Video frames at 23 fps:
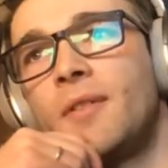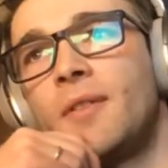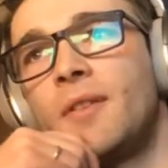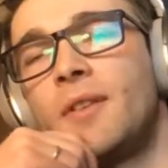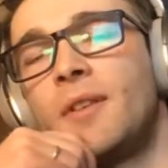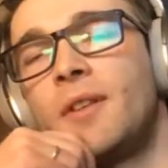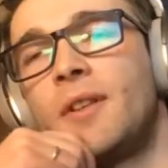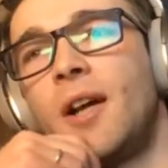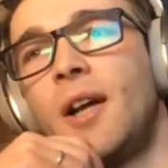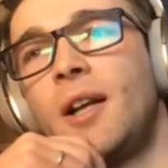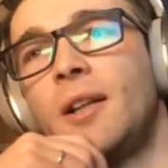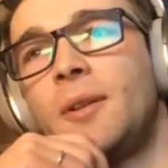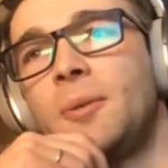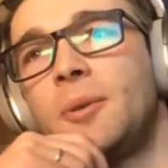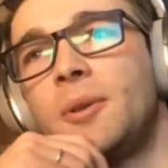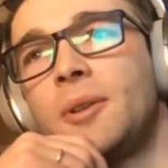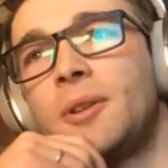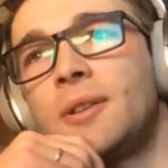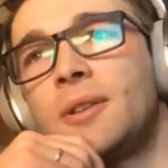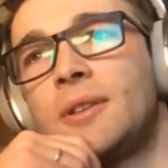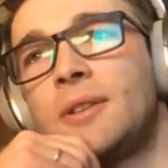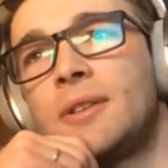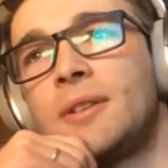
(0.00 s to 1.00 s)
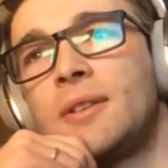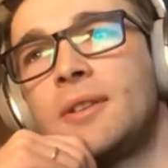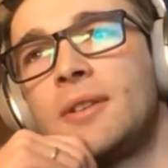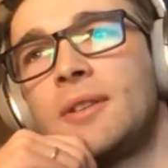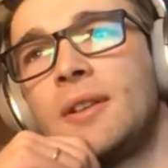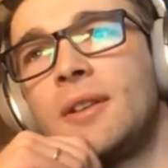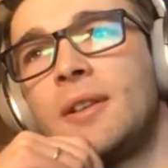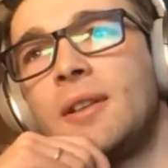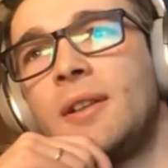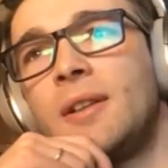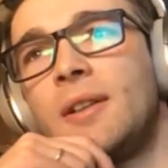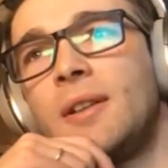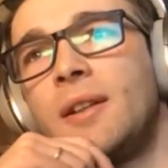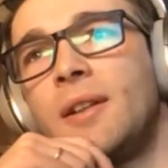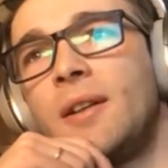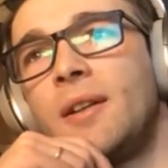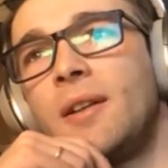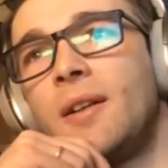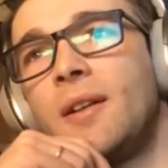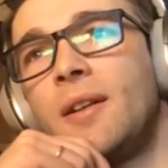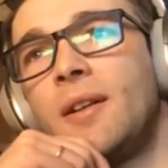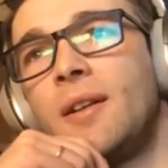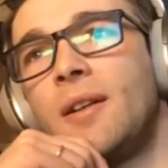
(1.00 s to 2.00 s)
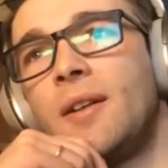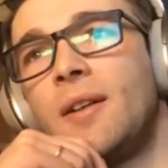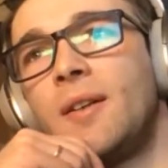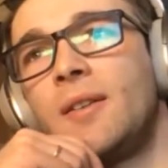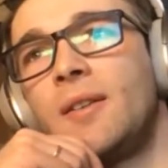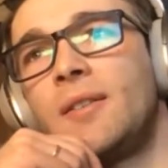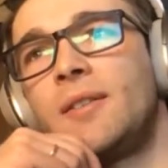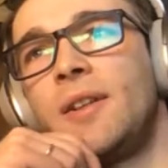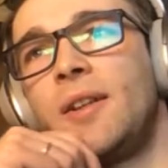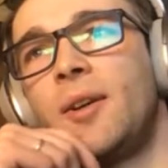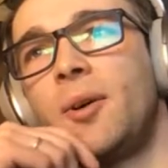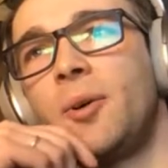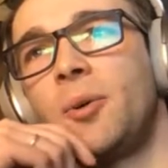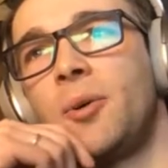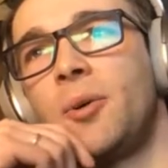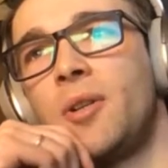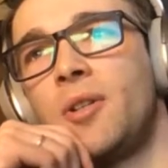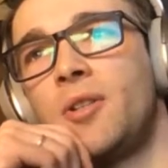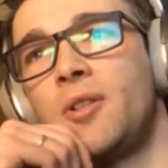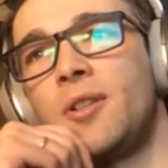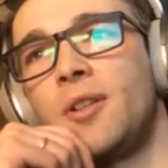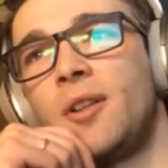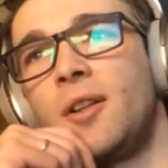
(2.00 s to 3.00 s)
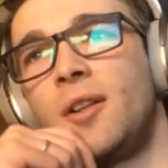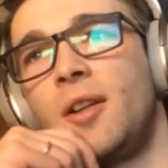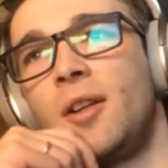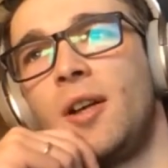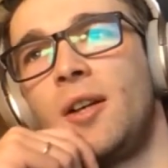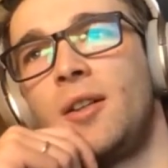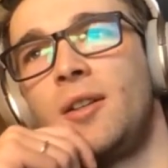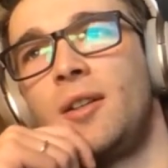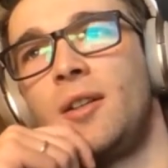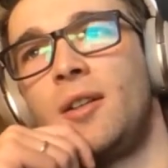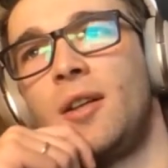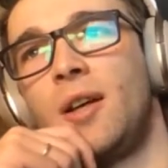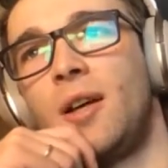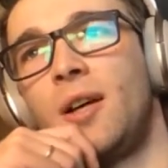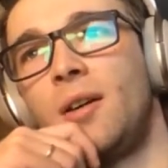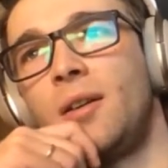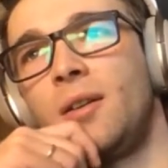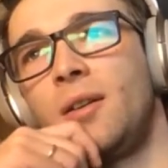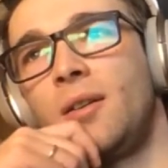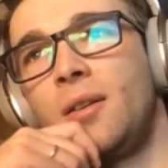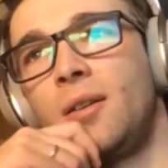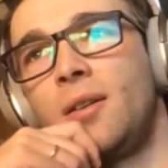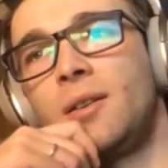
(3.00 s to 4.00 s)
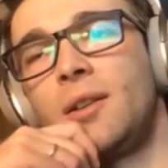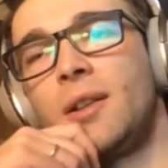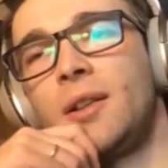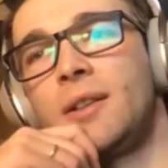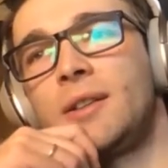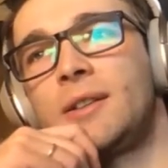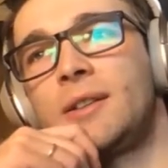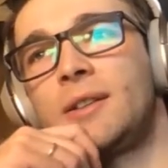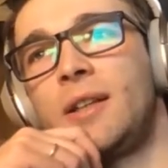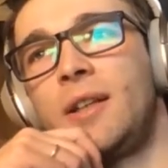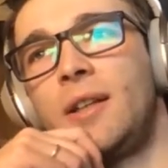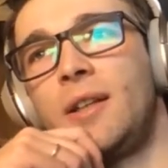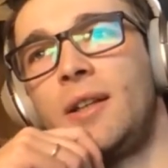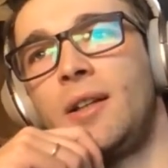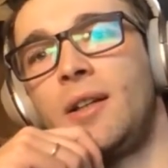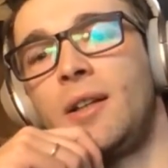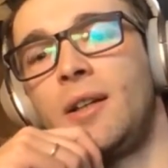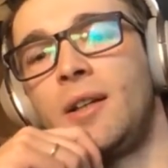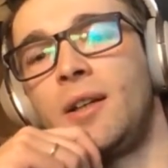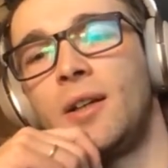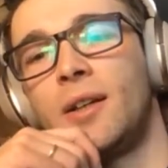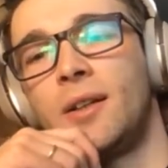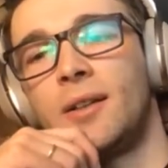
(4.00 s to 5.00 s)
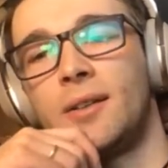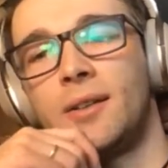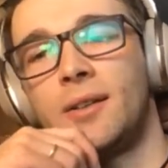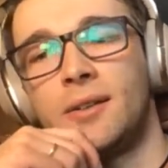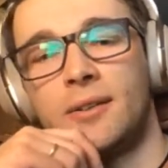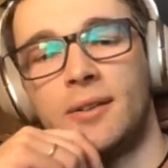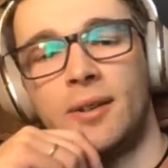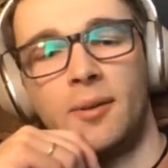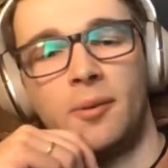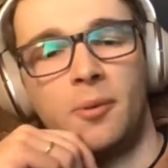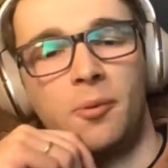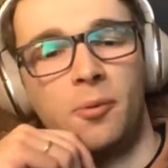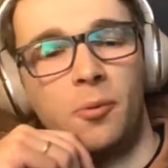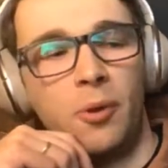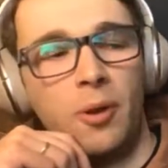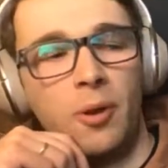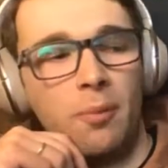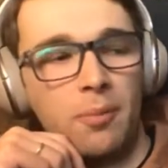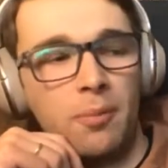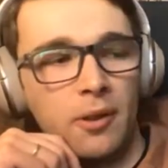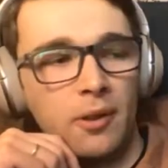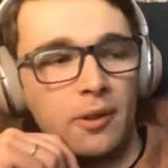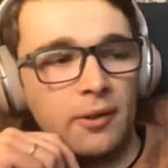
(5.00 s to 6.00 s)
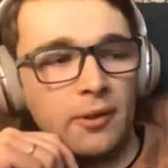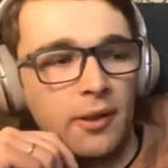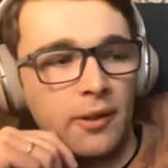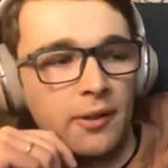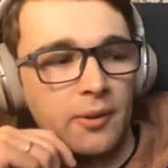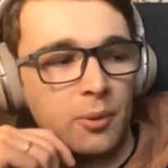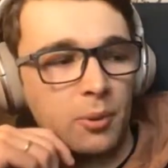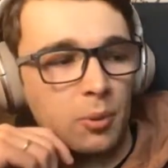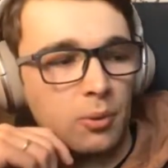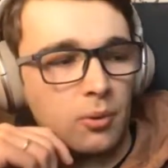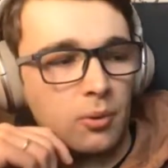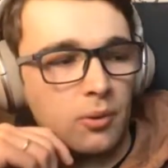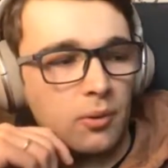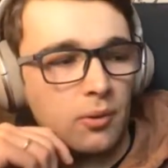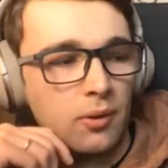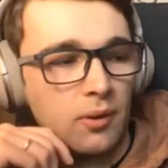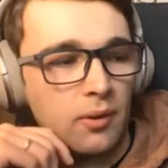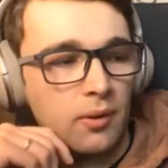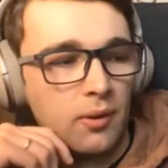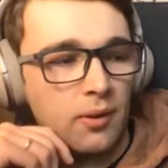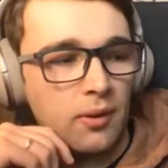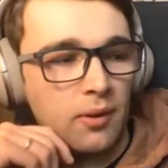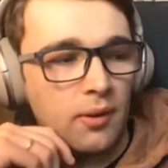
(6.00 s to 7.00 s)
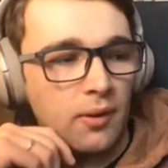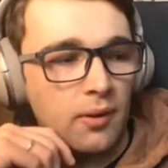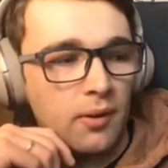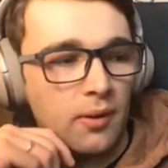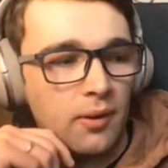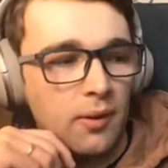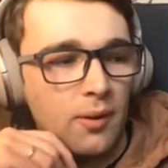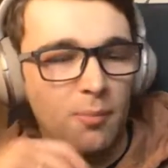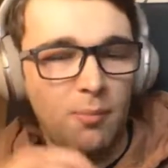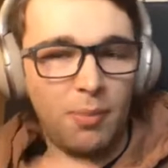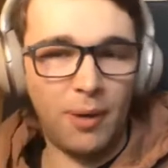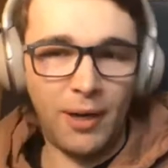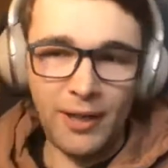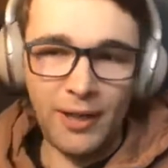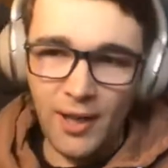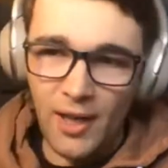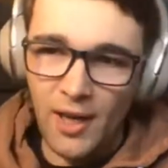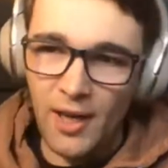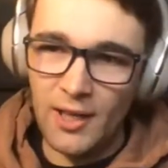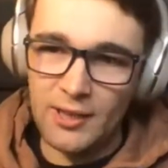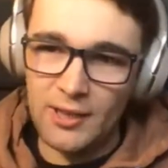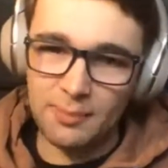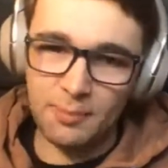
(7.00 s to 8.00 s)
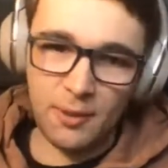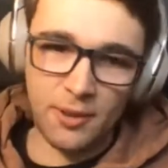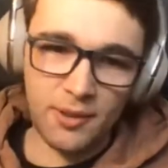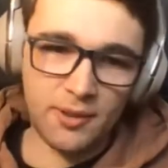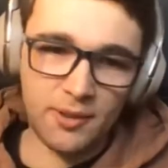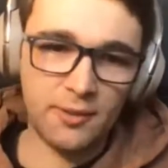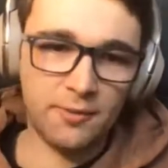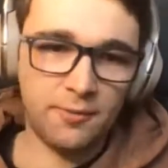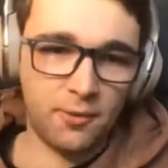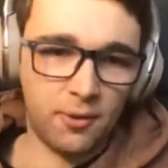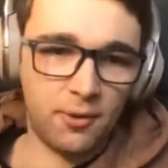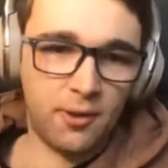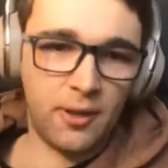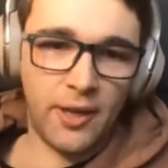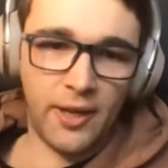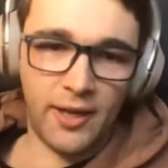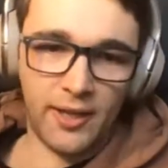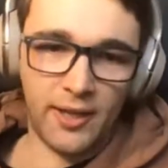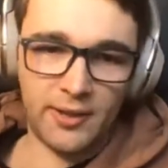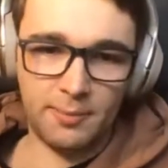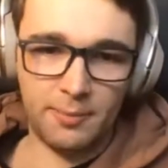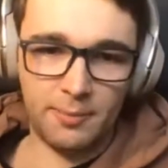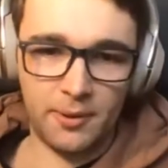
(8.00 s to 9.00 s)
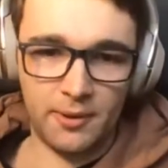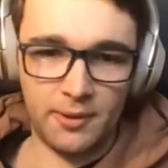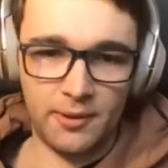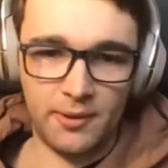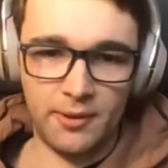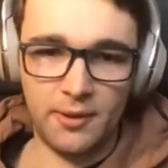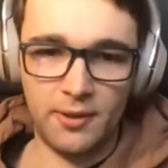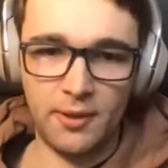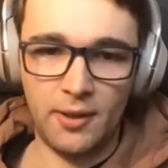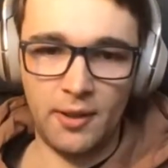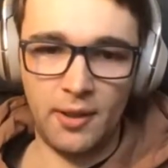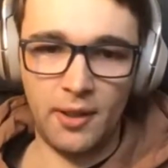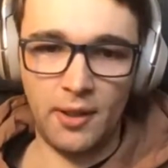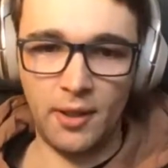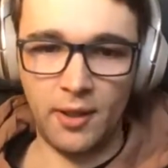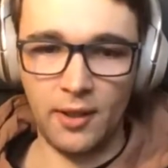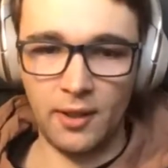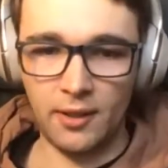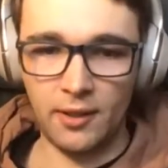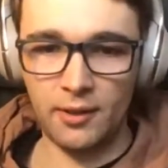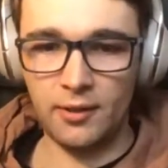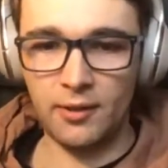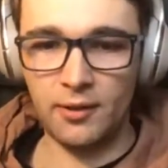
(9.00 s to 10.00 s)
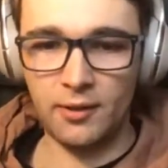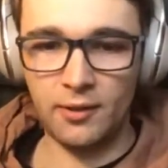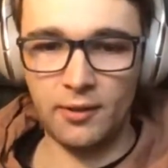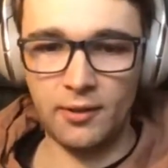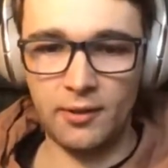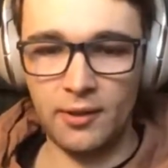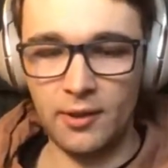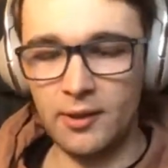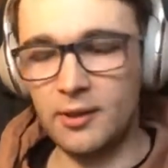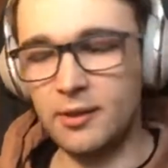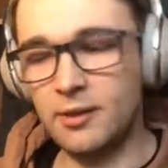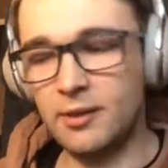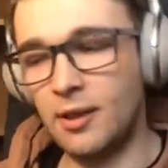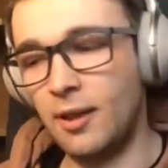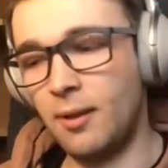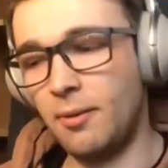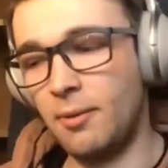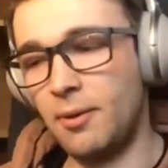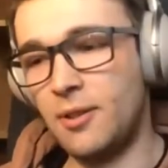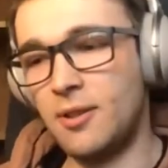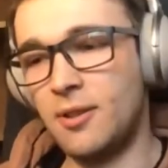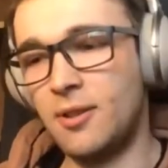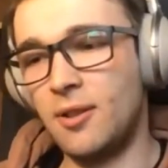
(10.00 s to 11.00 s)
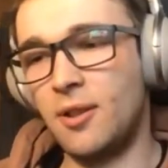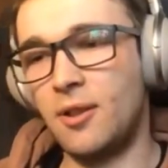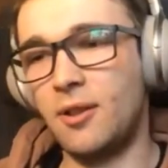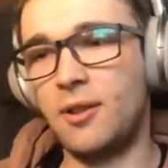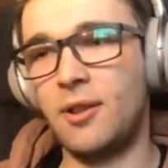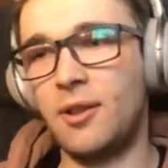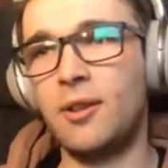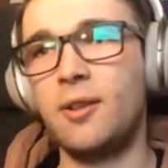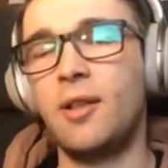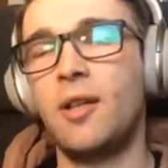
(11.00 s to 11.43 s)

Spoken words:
That was the original idea, let's say. So we built a tool by experts for experts, and this is how it started.